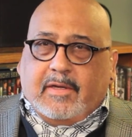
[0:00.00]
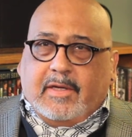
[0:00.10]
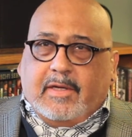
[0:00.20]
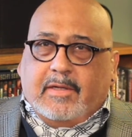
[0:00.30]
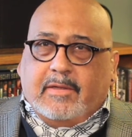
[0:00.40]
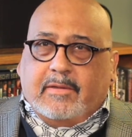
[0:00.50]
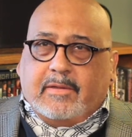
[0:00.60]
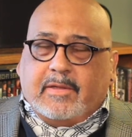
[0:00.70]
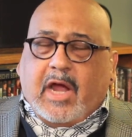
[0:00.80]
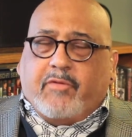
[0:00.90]

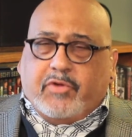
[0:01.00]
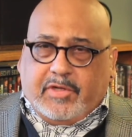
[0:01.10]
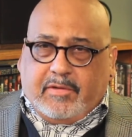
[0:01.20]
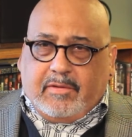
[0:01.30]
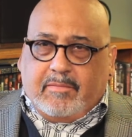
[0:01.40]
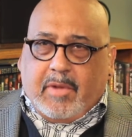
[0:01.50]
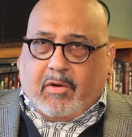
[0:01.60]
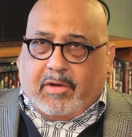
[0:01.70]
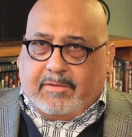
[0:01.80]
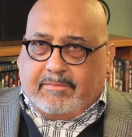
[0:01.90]
in Calverton,
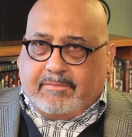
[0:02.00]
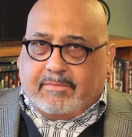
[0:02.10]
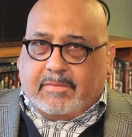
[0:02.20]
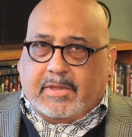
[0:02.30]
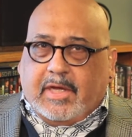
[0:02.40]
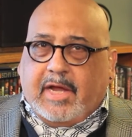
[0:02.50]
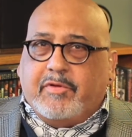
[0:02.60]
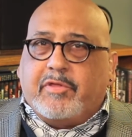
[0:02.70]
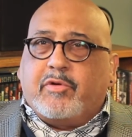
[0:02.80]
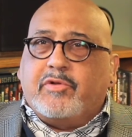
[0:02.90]
Maryland,
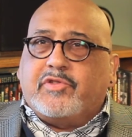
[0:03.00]
every third